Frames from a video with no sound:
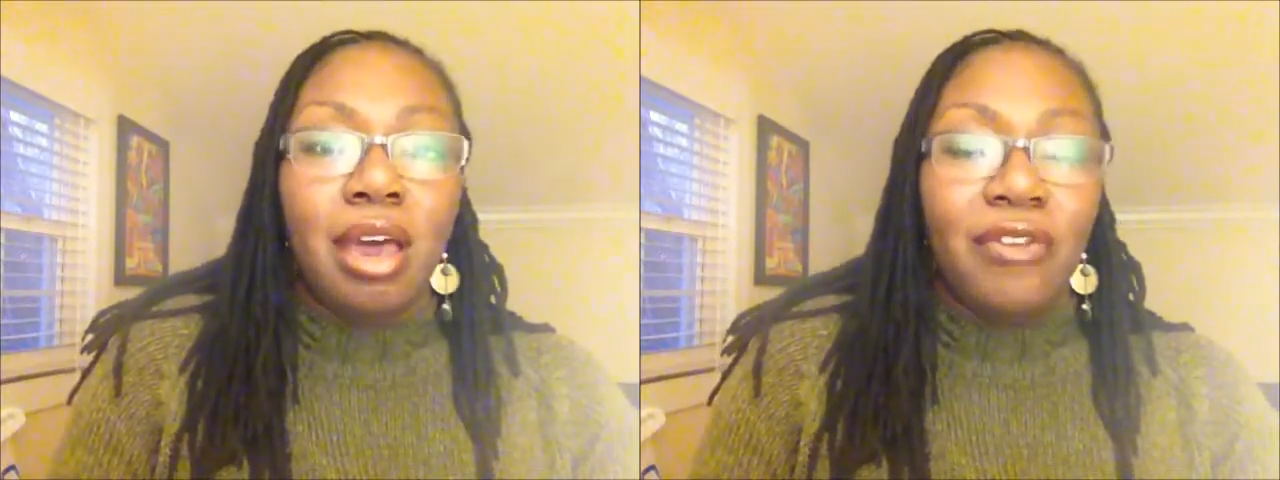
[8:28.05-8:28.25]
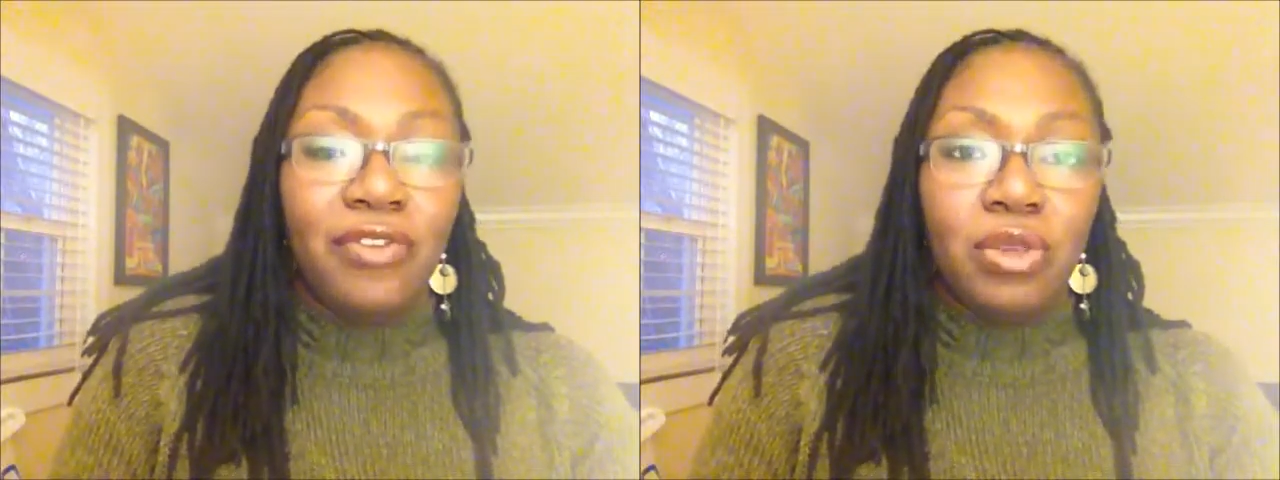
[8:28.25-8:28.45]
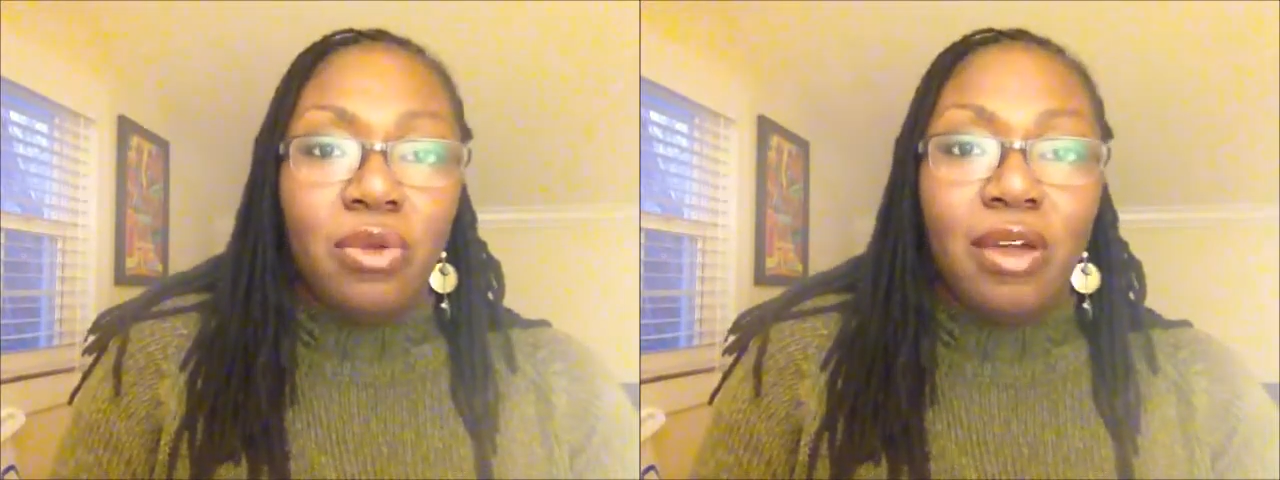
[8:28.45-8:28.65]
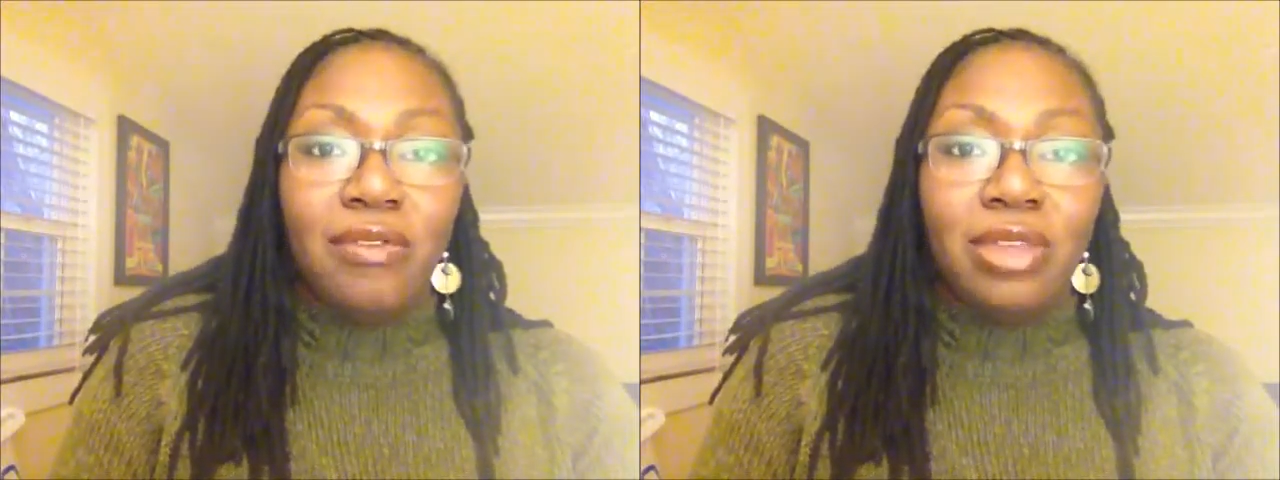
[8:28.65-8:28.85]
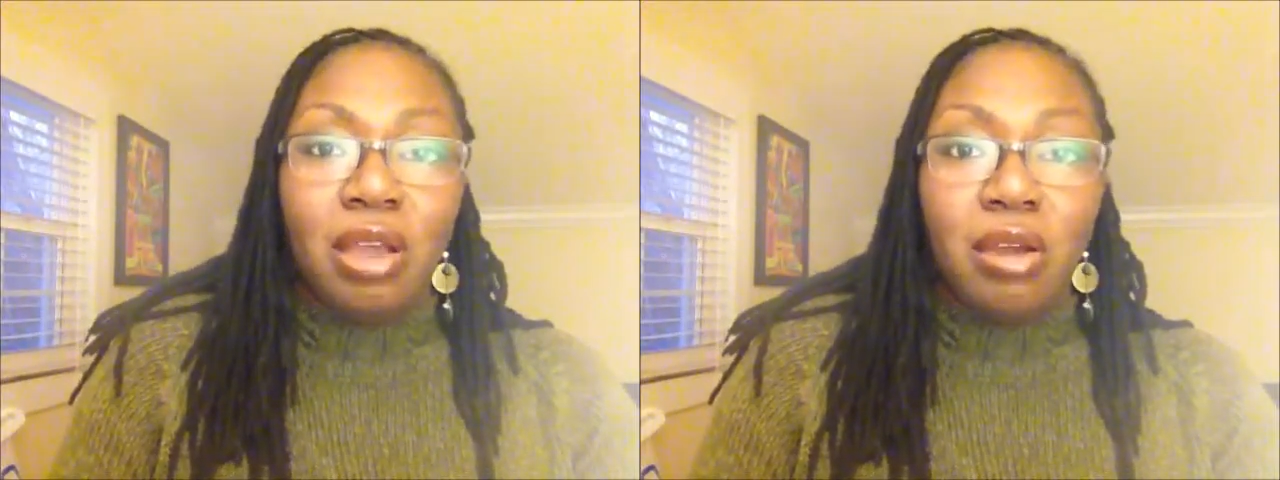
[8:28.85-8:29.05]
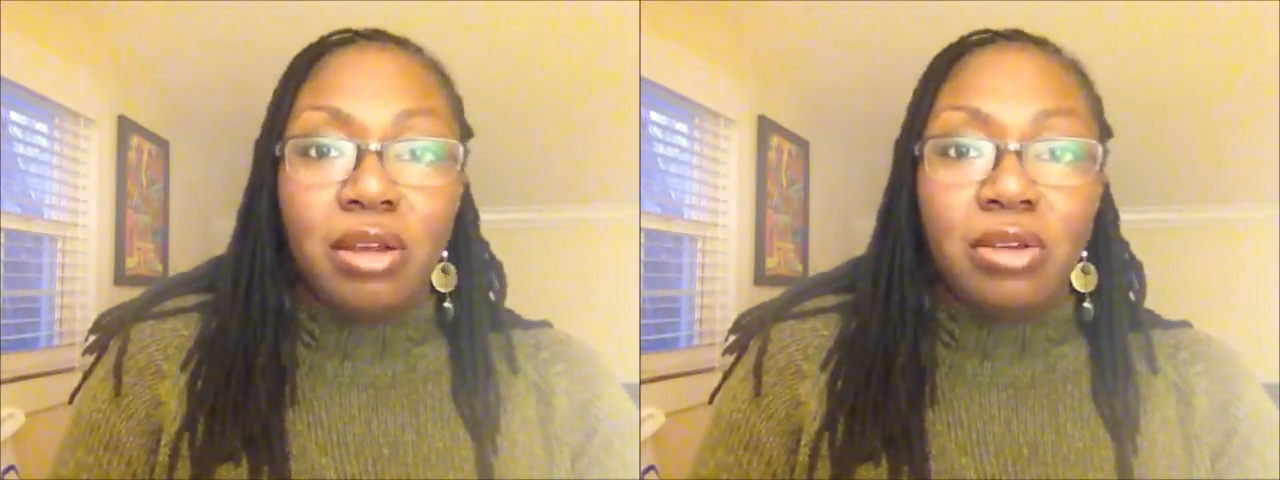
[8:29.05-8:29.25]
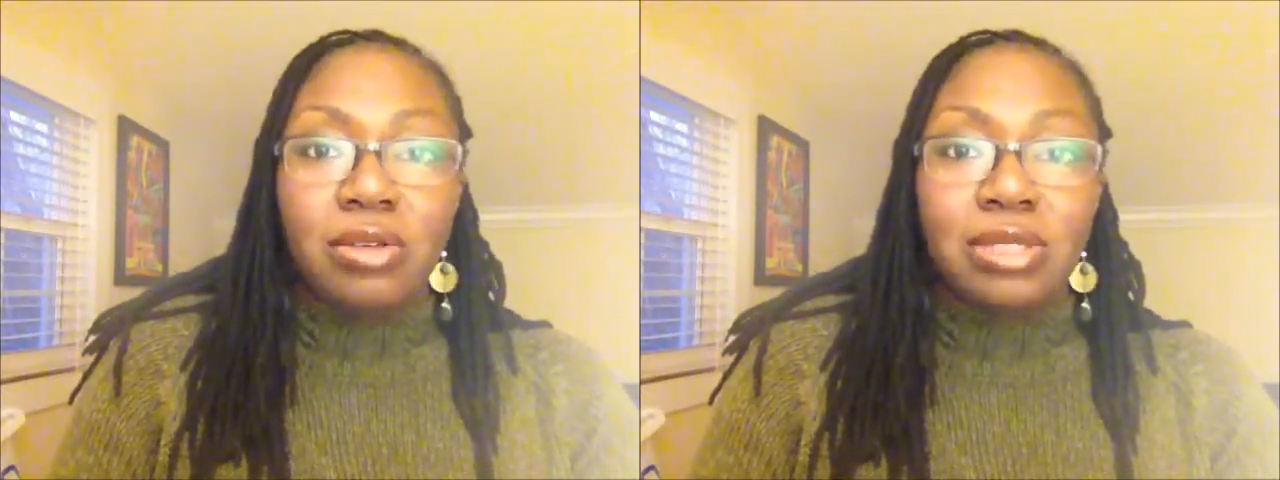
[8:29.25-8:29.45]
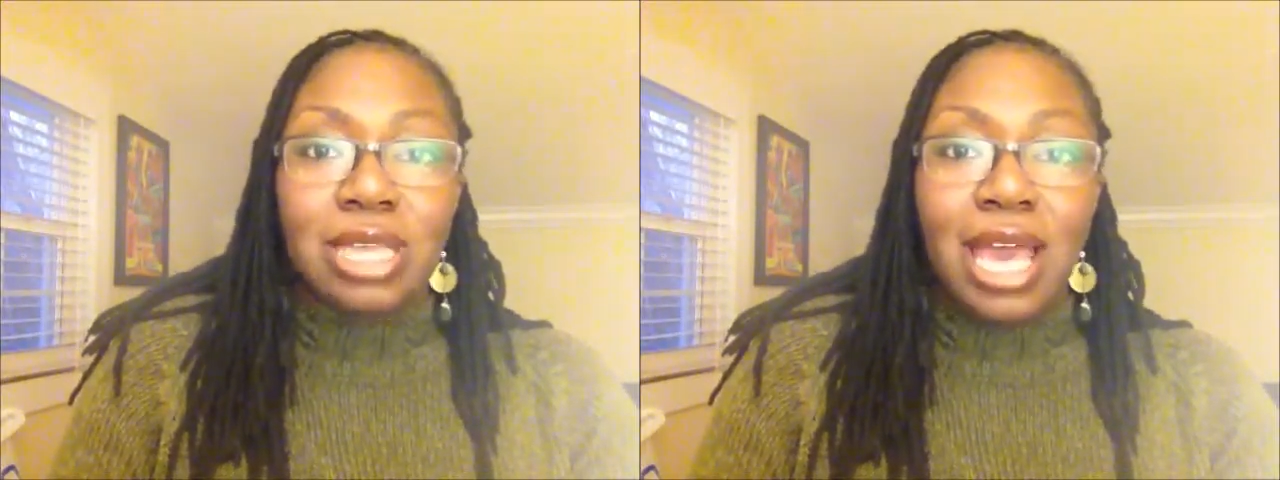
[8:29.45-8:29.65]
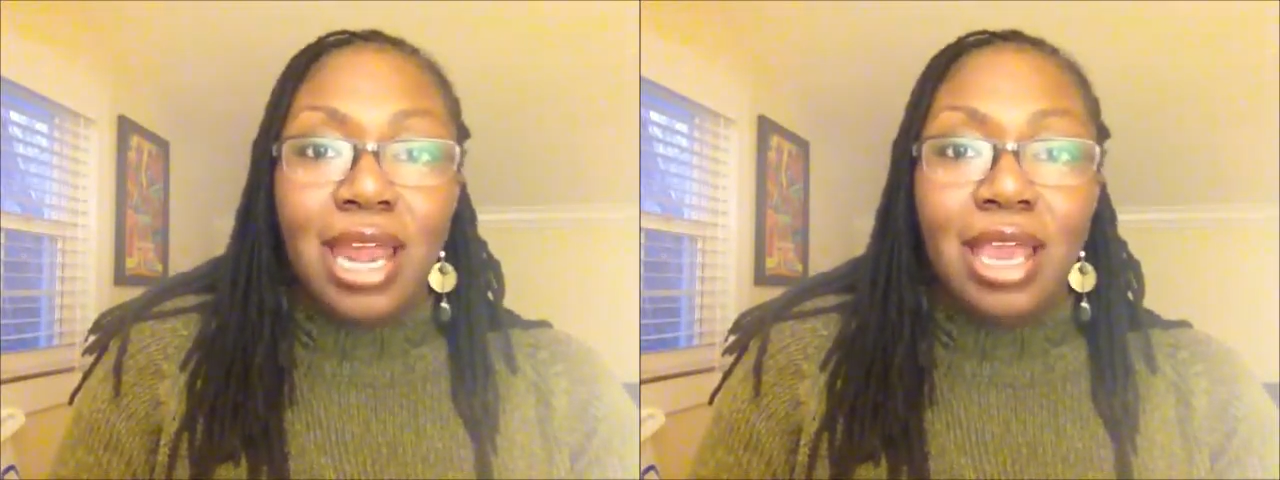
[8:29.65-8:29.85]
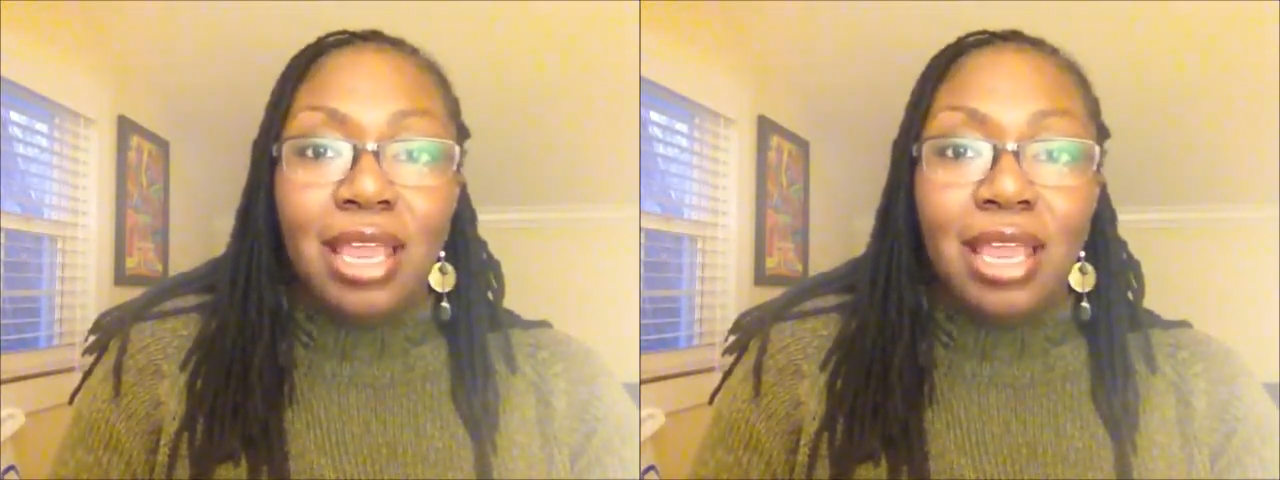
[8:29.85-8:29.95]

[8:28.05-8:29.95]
a few of the articles that I